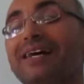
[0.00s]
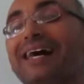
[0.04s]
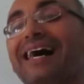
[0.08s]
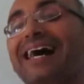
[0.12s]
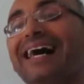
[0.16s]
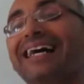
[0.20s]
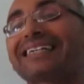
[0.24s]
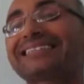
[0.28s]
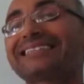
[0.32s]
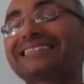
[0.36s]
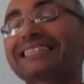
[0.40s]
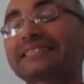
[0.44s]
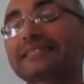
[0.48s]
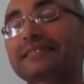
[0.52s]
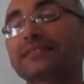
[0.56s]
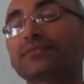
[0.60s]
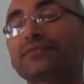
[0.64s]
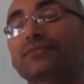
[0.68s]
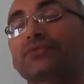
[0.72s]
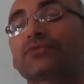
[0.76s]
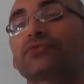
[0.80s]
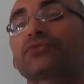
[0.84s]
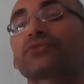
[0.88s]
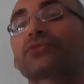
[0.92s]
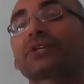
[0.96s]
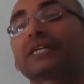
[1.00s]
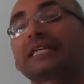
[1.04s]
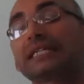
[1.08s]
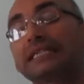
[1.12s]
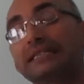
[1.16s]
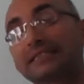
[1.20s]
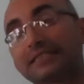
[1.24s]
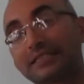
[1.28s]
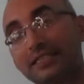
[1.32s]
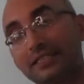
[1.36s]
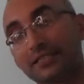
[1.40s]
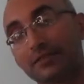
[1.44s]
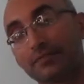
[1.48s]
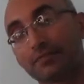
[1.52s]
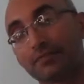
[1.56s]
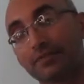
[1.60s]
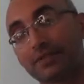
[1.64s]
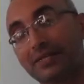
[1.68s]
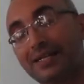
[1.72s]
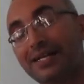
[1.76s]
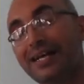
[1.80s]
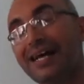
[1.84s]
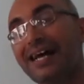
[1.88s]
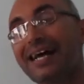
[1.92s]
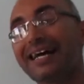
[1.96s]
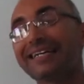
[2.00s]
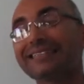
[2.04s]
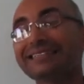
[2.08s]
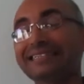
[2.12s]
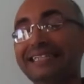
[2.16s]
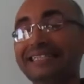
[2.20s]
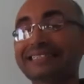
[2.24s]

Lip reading: adjective phrase. And